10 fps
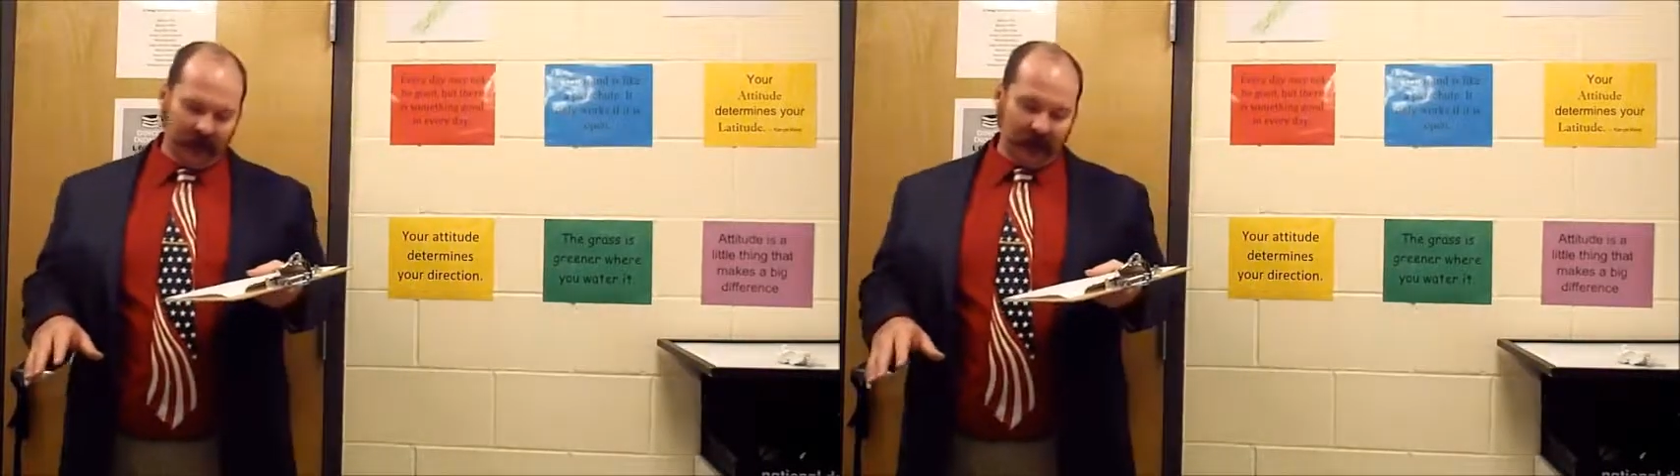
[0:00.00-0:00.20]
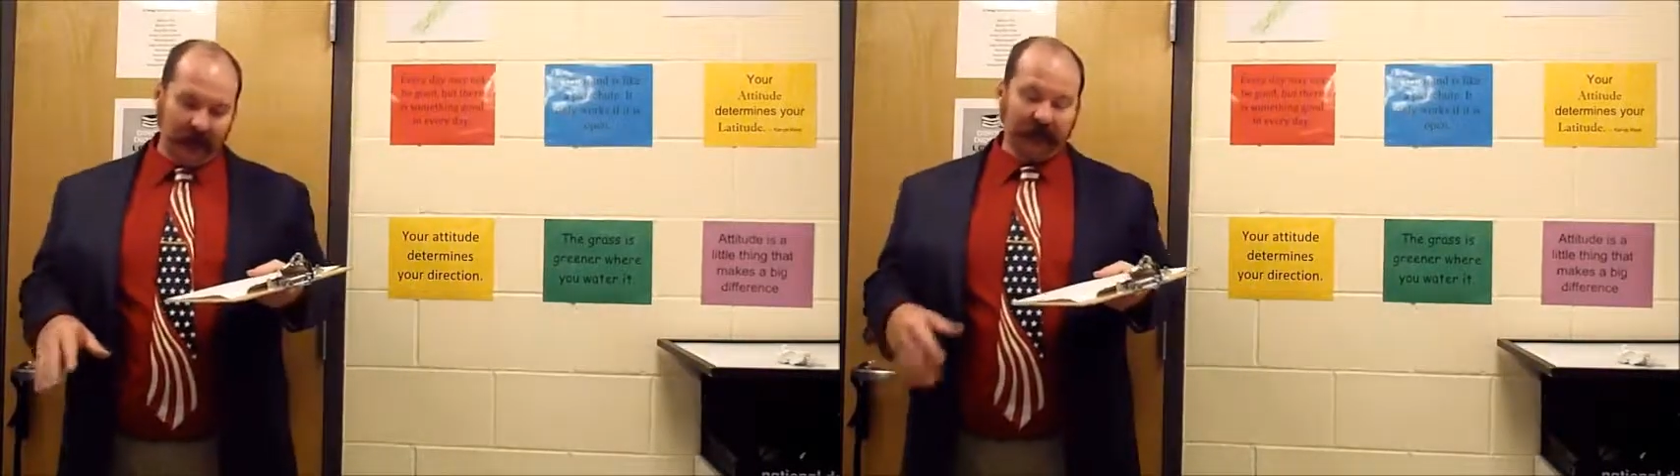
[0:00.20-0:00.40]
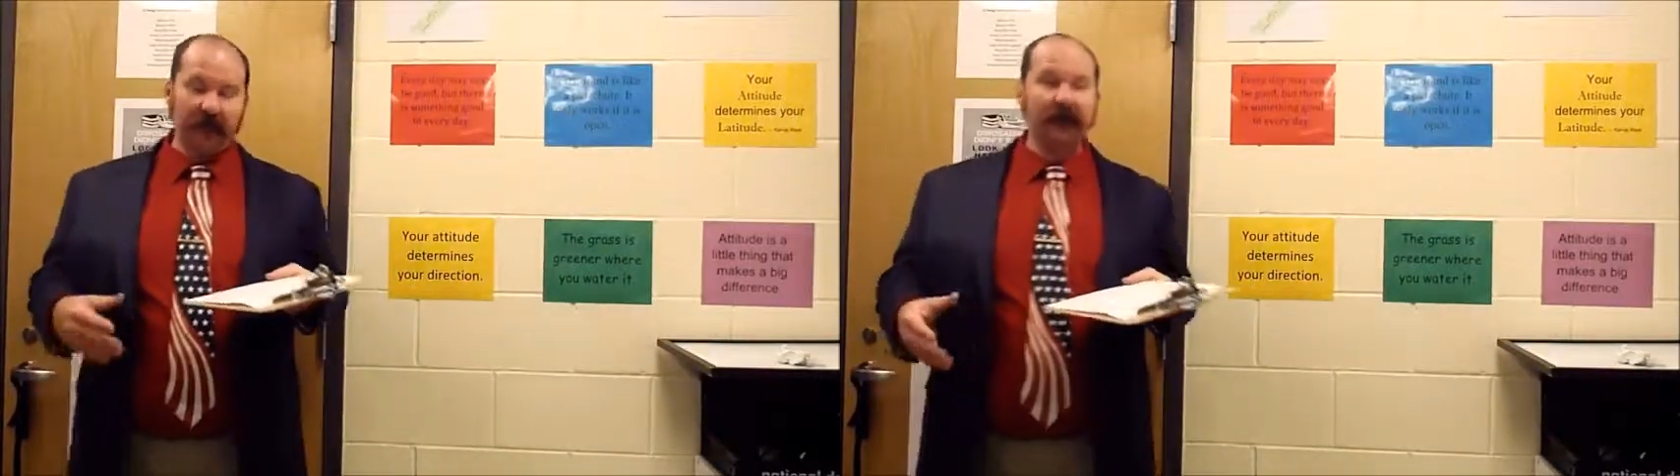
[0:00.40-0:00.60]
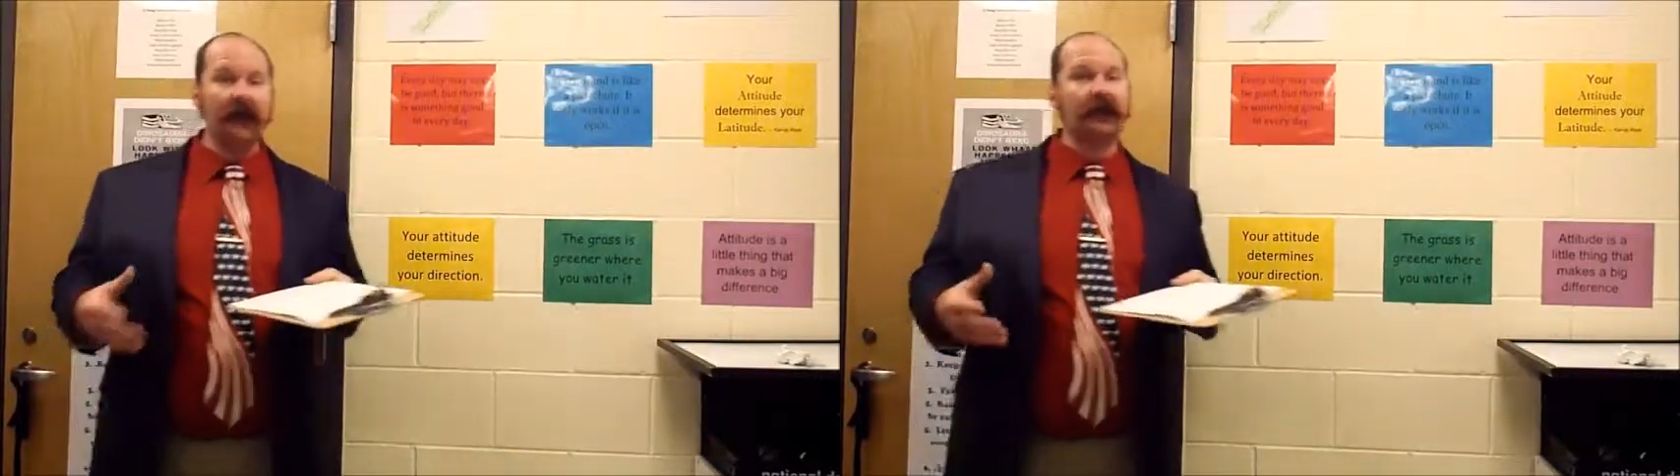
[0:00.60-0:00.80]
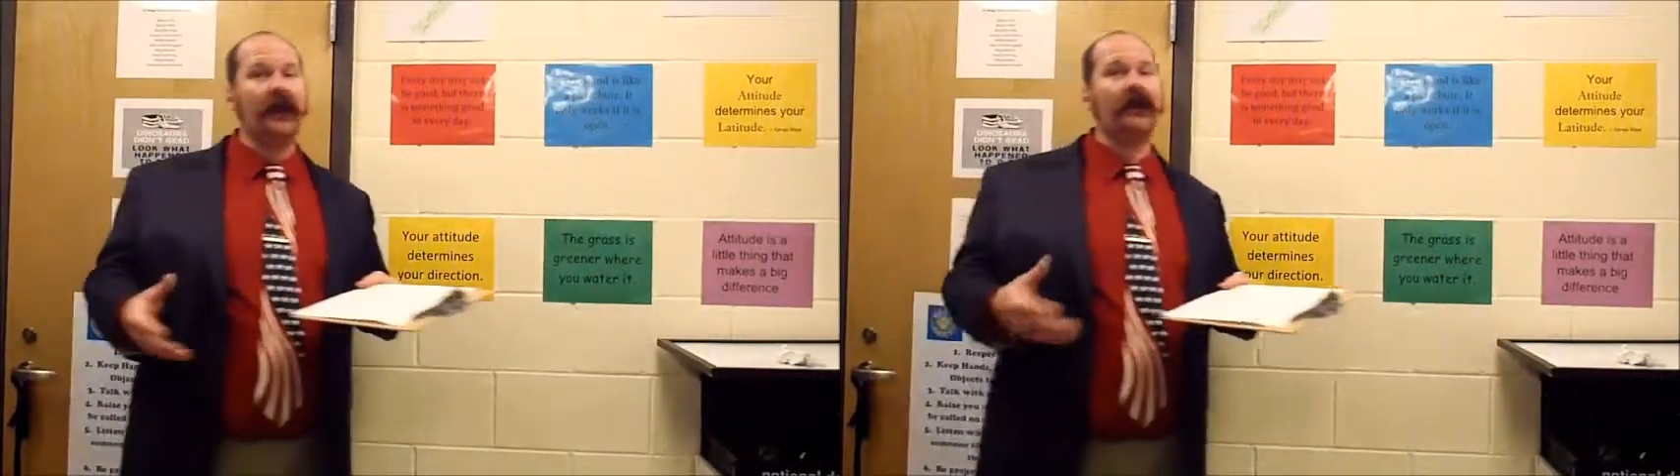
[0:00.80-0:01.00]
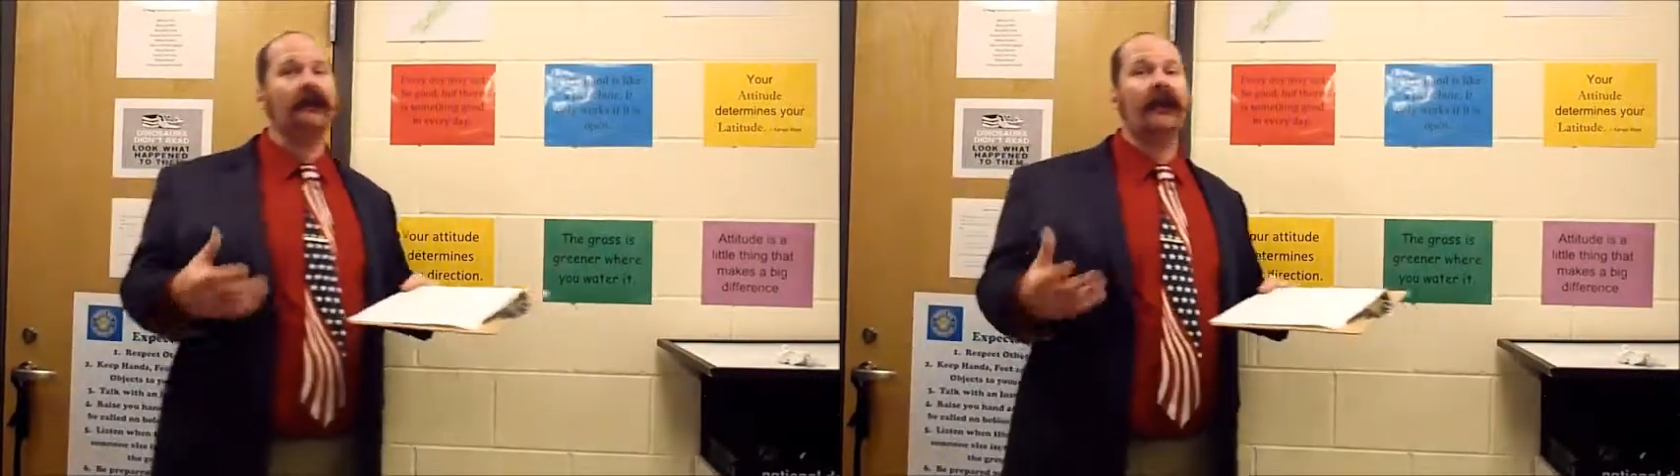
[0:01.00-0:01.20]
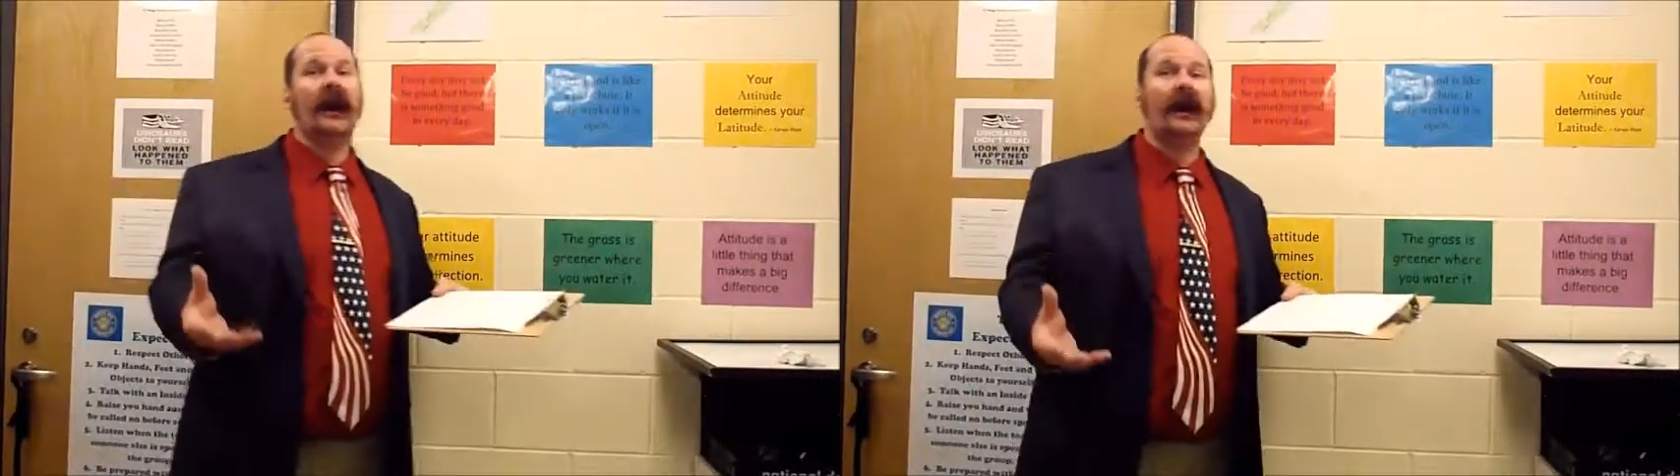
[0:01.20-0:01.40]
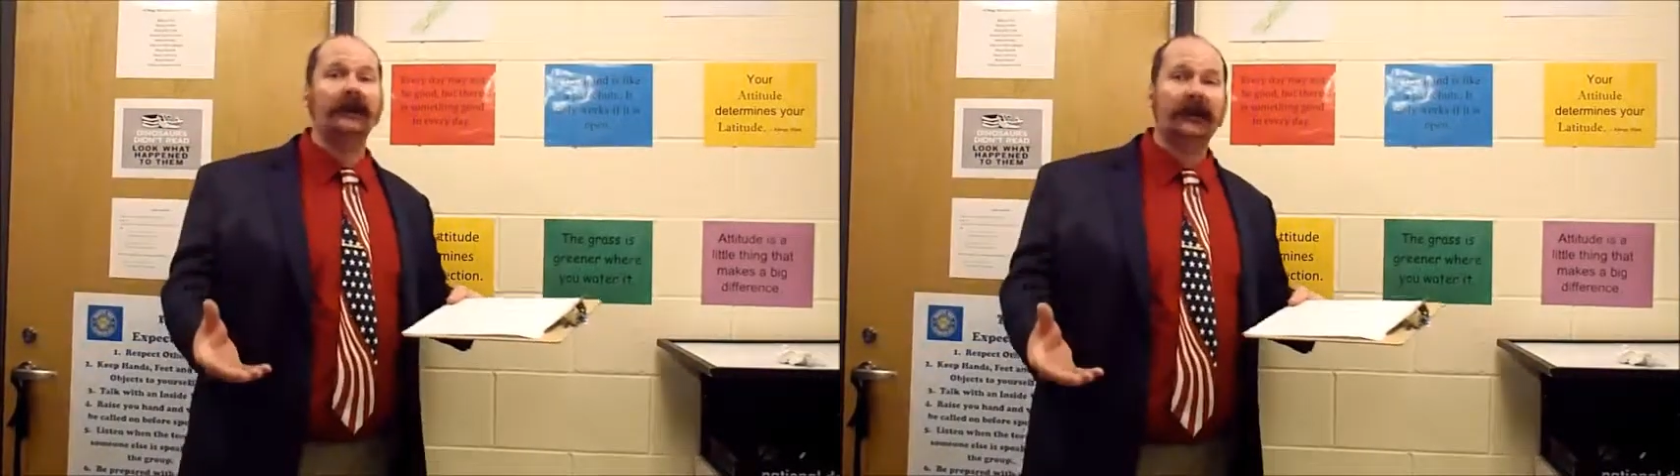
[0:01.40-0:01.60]
it's going to come down to
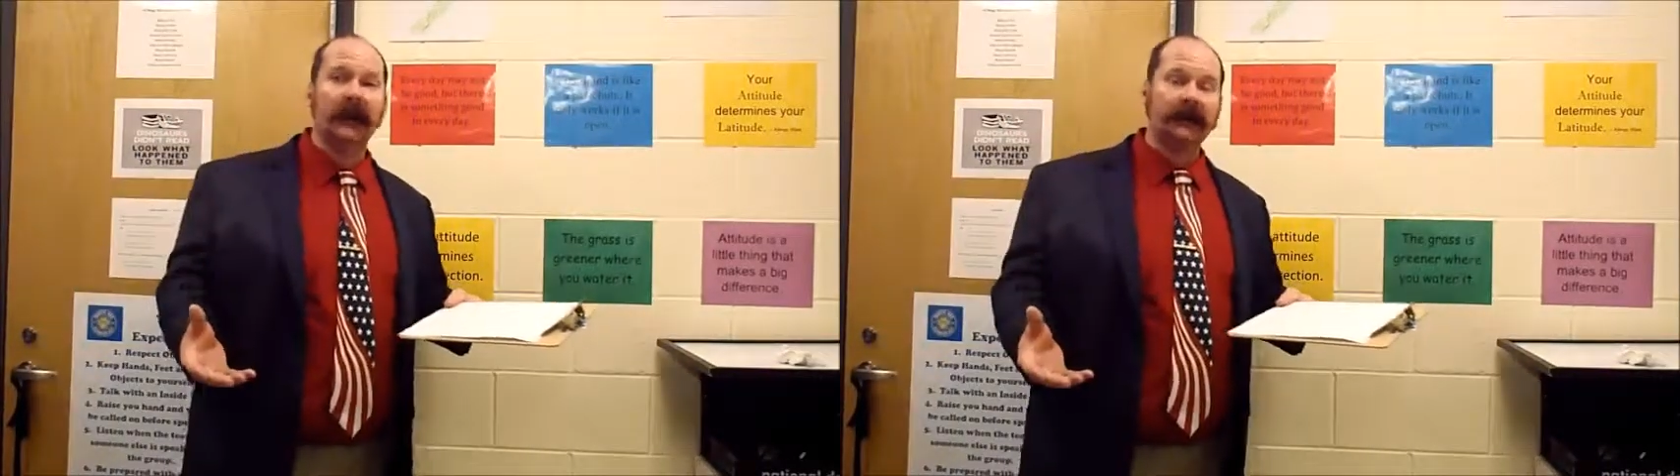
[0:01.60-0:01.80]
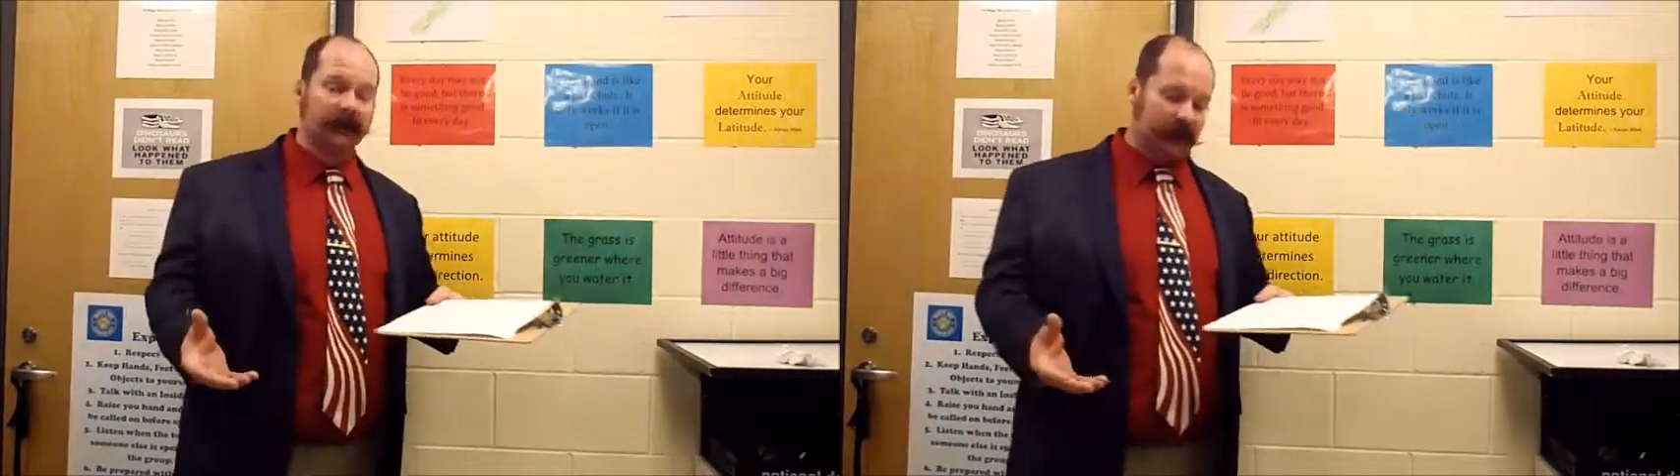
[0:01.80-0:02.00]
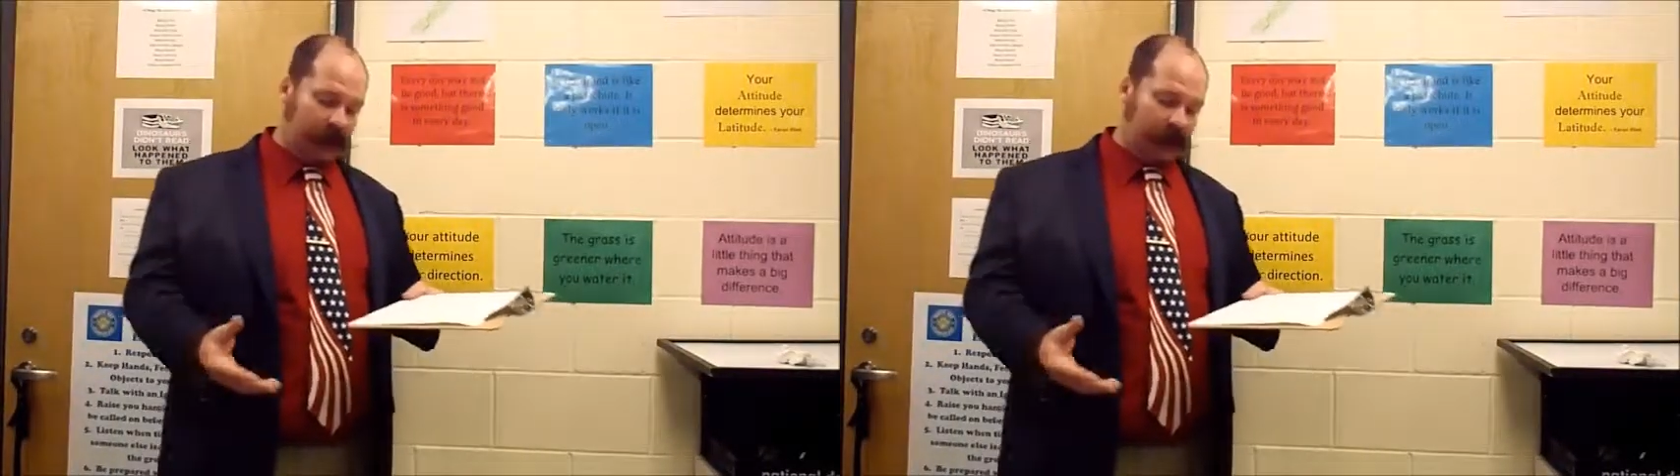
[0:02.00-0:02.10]
context.